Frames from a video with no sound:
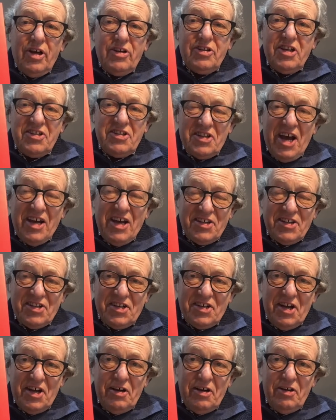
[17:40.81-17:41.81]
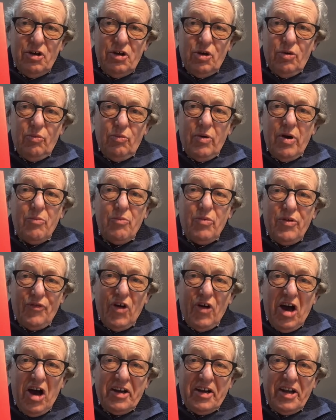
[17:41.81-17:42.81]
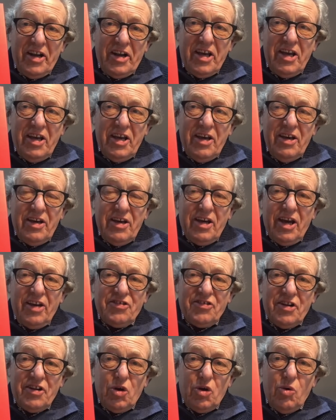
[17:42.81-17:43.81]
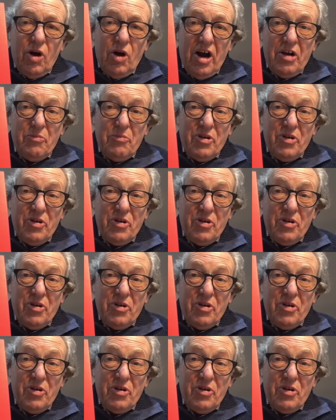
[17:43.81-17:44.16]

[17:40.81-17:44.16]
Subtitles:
disaster when we finally get an inquiry.